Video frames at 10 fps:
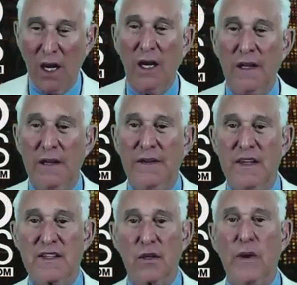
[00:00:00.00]

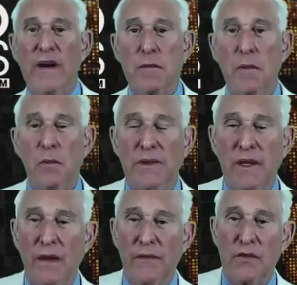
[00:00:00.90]
this arrangement with the
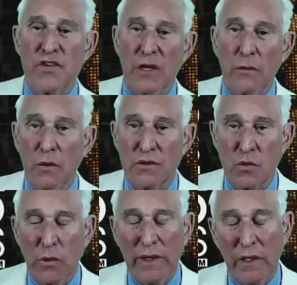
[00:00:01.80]
other generals
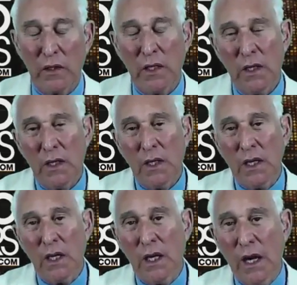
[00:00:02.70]
where
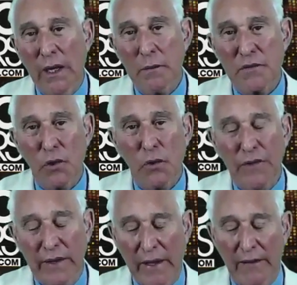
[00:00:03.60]
I am told
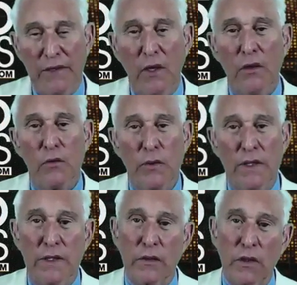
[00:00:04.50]
they have an
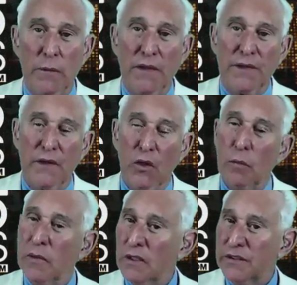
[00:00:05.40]
unwritten agreement that no
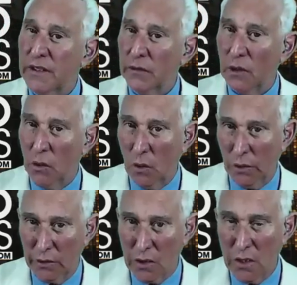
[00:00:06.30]
military
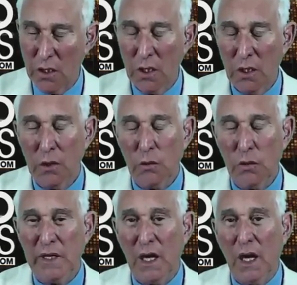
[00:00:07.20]
order will
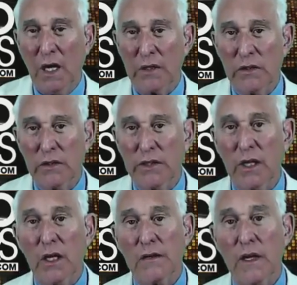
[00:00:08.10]
be honored
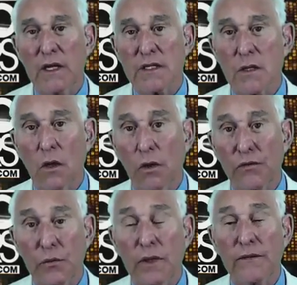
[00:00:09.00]
unless all
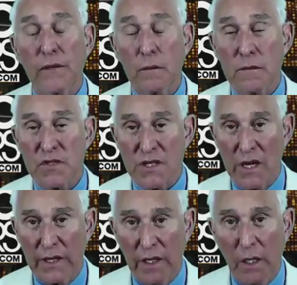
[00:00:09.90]
three of them
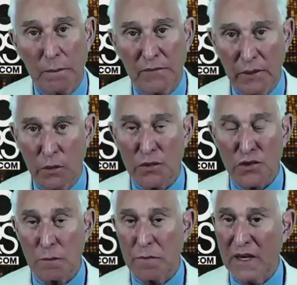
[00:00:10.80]
sign up, the
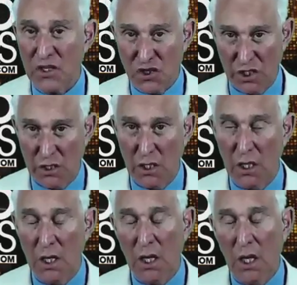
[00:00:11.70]
usurpation
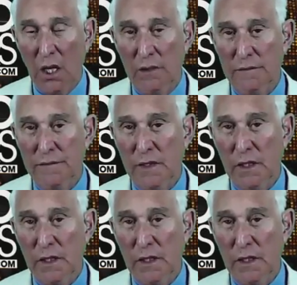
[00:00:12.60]
of